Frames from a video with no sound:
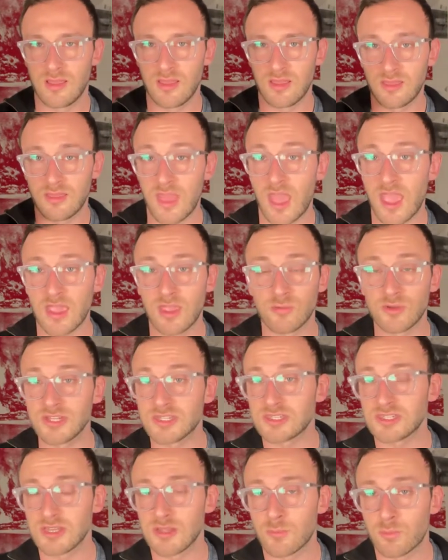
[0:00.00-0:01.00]
They
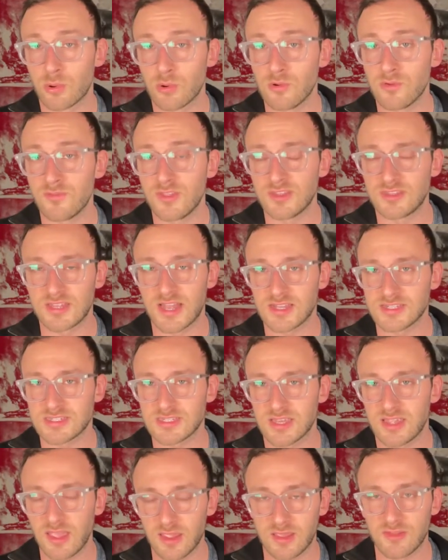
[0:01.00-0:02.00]
recently approved the
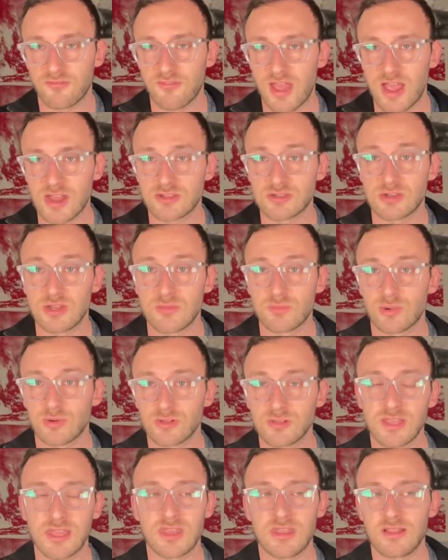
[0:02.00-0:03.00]
Tesla Gigafactory in
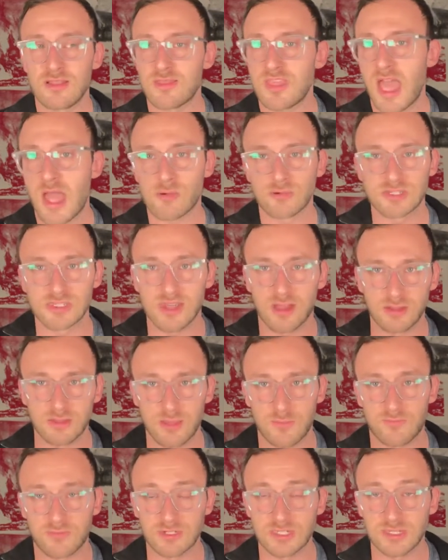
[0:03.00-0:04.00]
Berlin. That was held
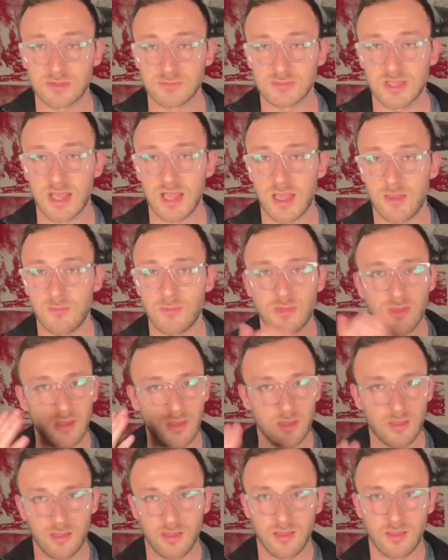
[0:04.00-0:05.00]
up for some time.
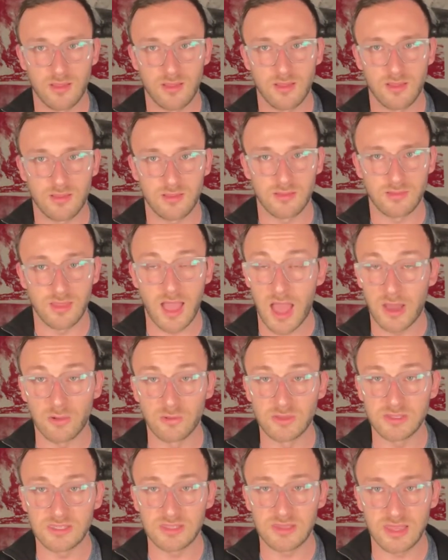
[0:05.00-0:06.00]
Not
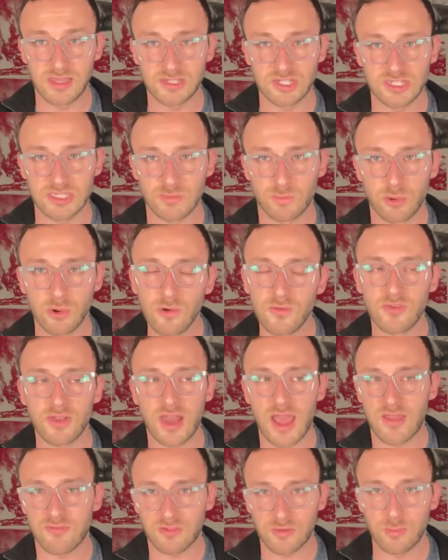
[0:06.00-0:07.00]
only did they just approve it
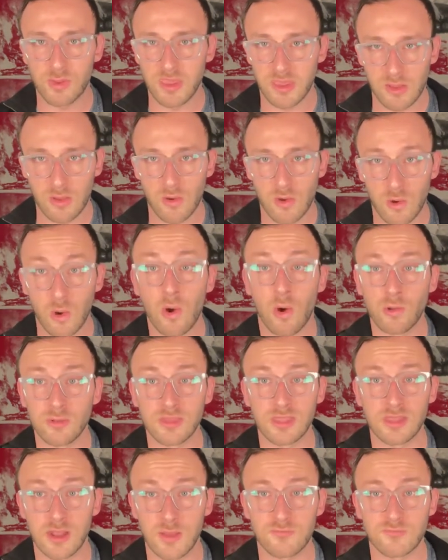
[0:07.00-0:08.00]
after being
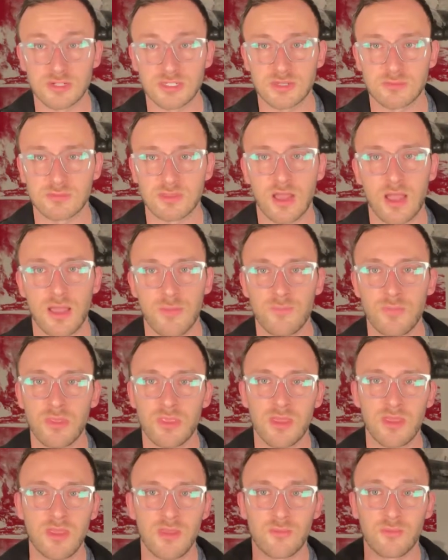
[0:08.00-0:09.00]
holding it up for some time,
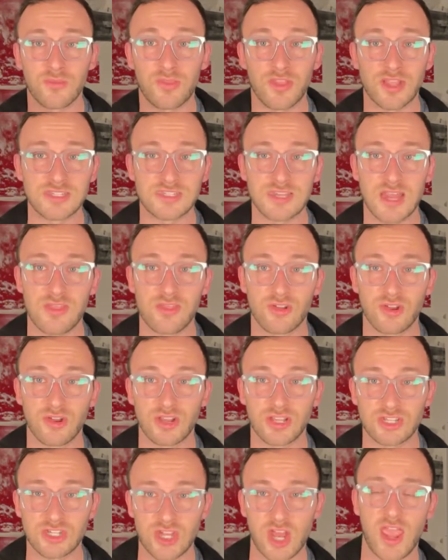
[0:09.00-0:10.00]
but they say they're going
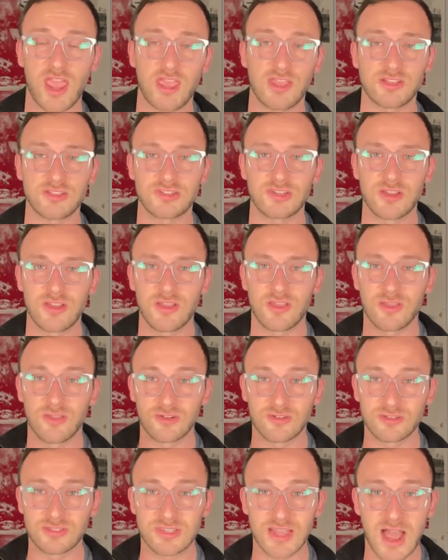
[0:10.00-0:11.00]
to change
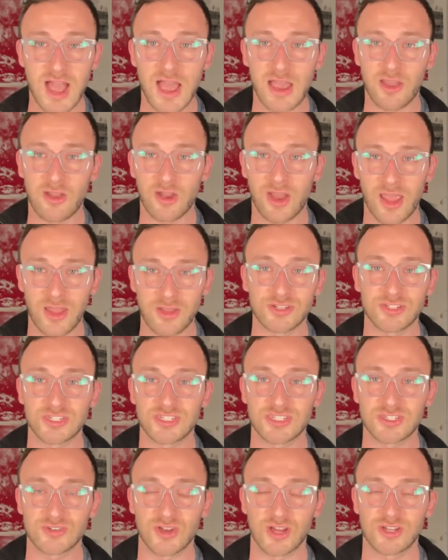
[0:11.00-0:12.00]
their entire energy
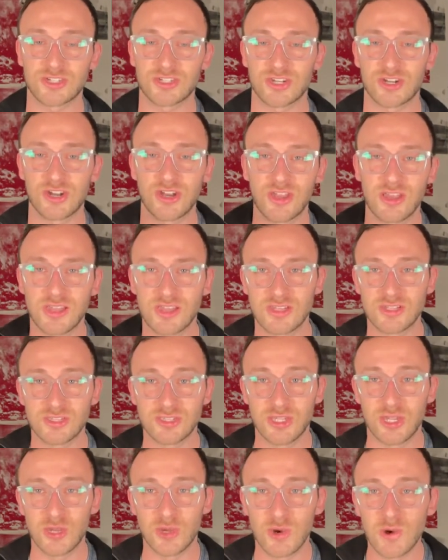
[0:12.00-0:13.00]
structure
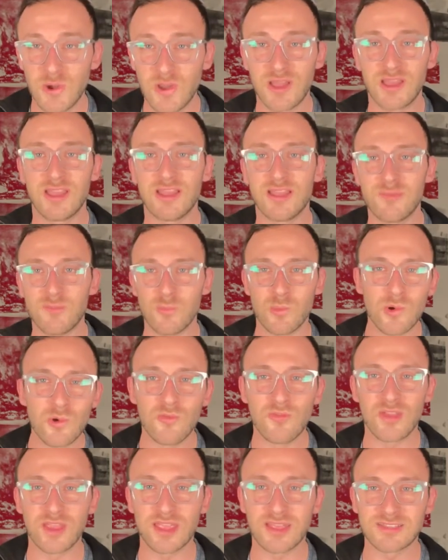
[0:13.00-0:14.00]
to
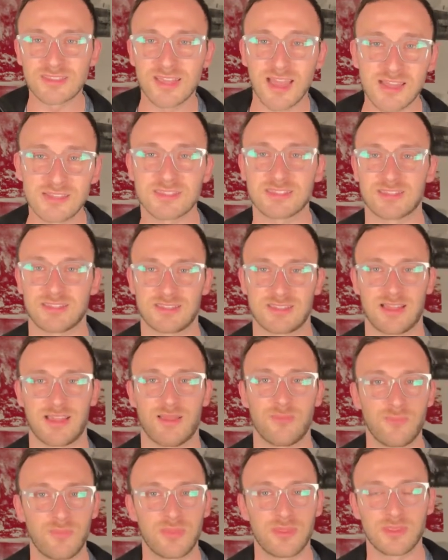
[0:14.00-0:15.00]
moving in Tesla time.
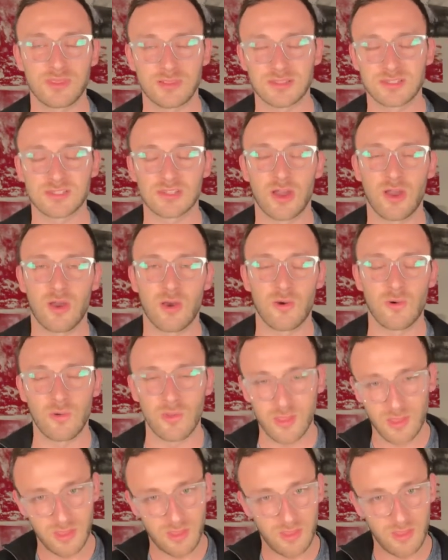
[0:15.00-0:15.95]
So